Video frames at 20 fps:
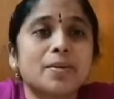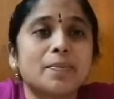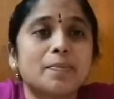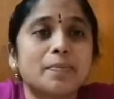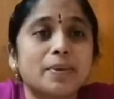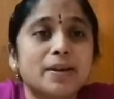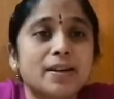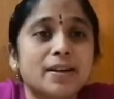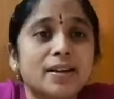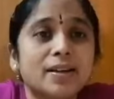
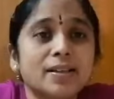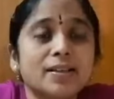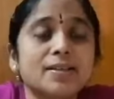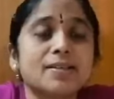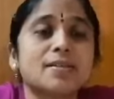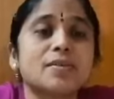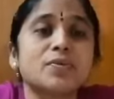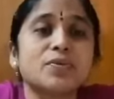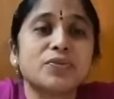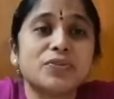
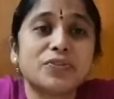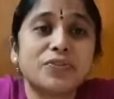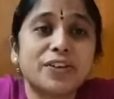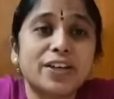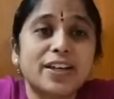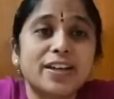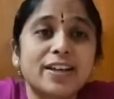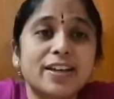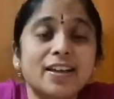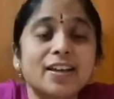Birds,
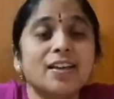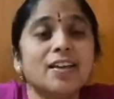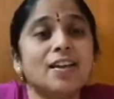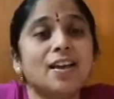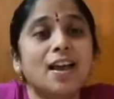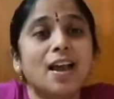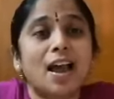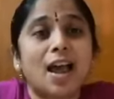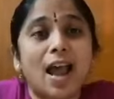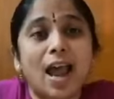feeding
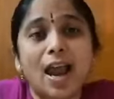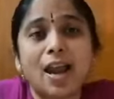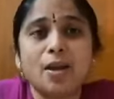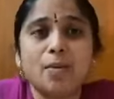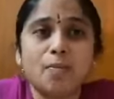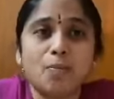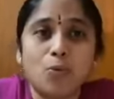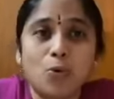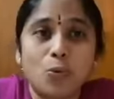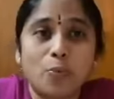
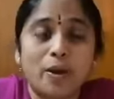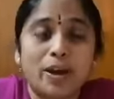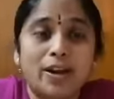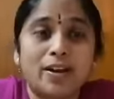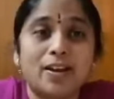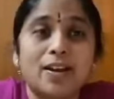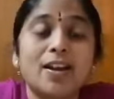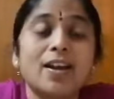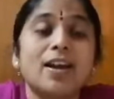and movement.